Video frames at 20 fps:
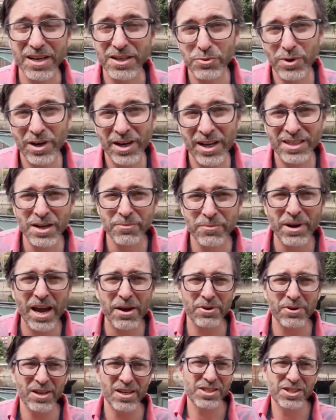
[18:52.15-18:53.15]
Because what ends up
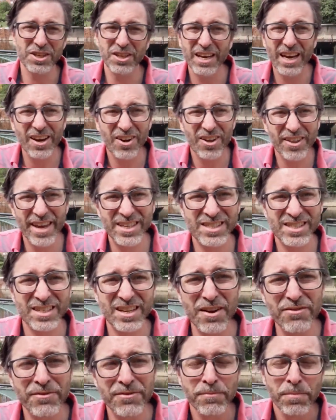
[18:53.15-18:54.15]
happening is you get all that
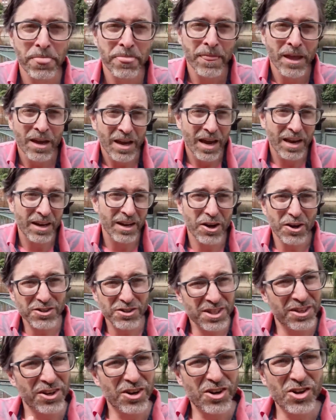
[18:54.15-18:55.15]
stuff and it
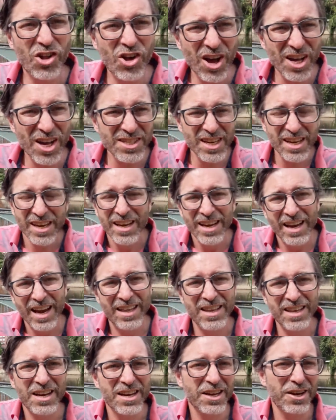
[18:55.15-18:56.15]
goes in your closet
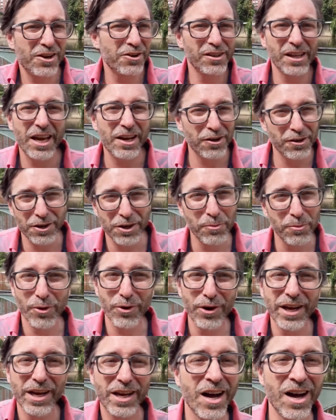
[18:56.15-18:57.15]
and then a year later you
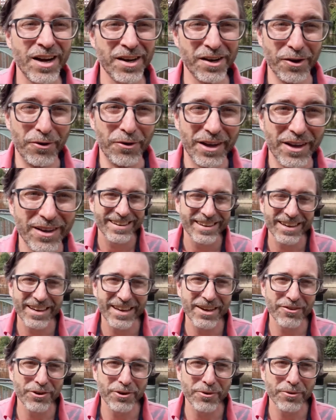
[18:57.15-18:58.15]
Marie Kondo it. You
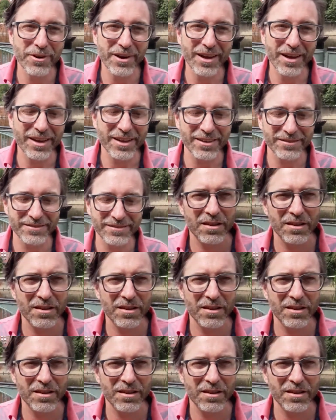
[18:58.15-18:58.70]
give it away.